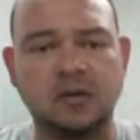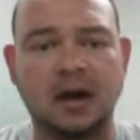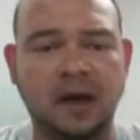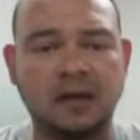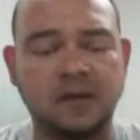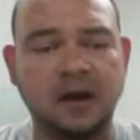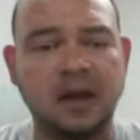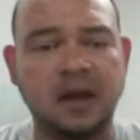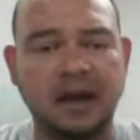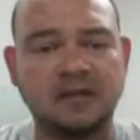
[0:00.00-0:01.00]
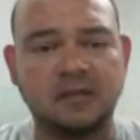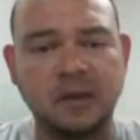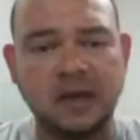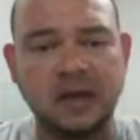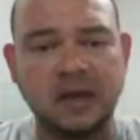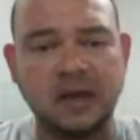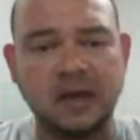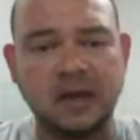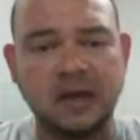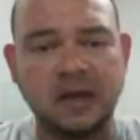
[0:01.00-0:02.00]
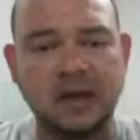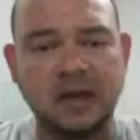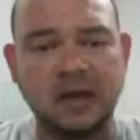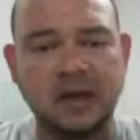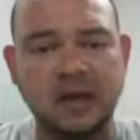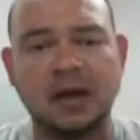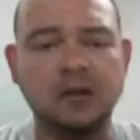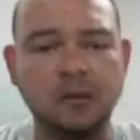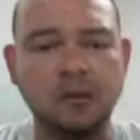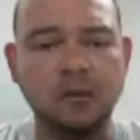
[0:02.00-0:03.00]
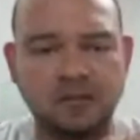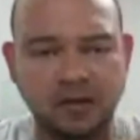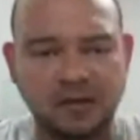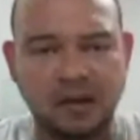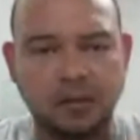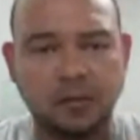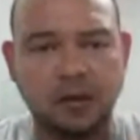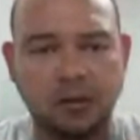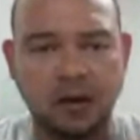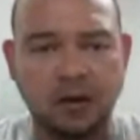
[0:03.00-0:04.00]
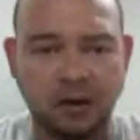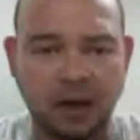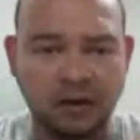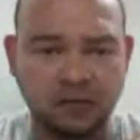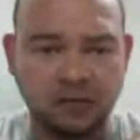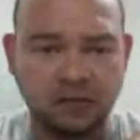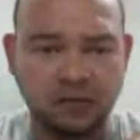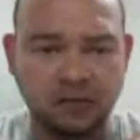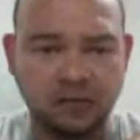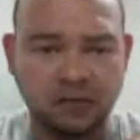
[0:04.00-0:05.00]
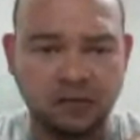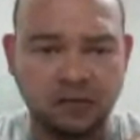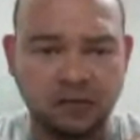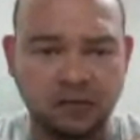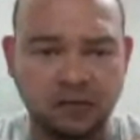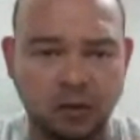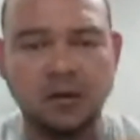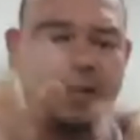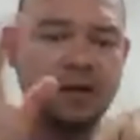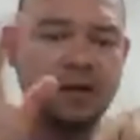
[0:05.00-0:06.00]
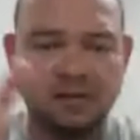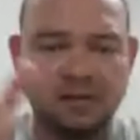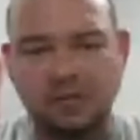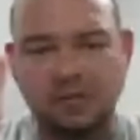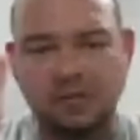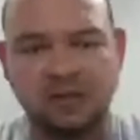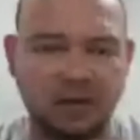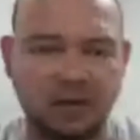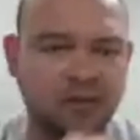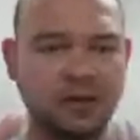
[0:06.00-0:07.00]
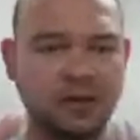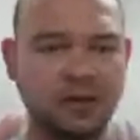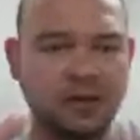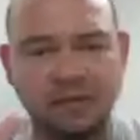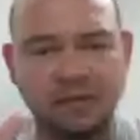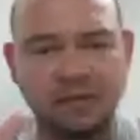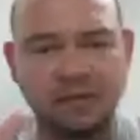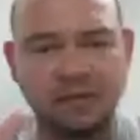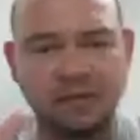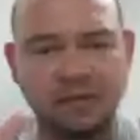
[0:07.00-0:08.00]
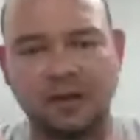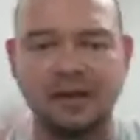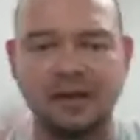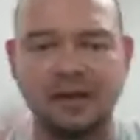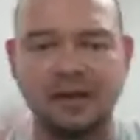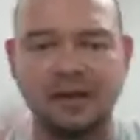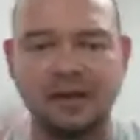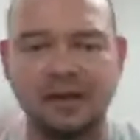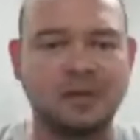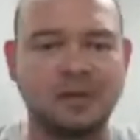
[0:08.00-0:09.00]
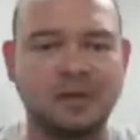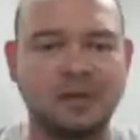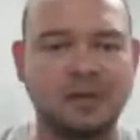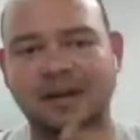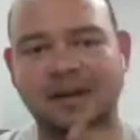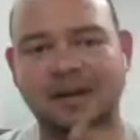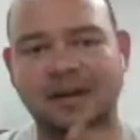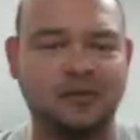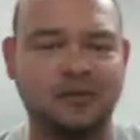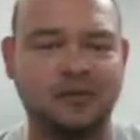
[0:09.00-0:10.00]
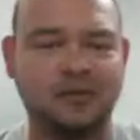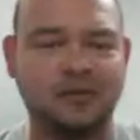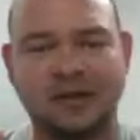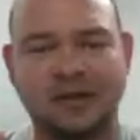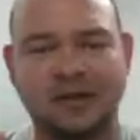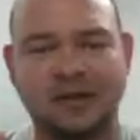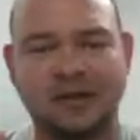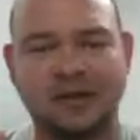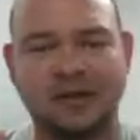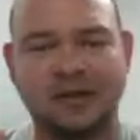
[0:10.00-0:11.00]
flight, very high speed, big loops, for example, require a lot of torque. Doing this stuff on the deck and this 3D and this flips and these,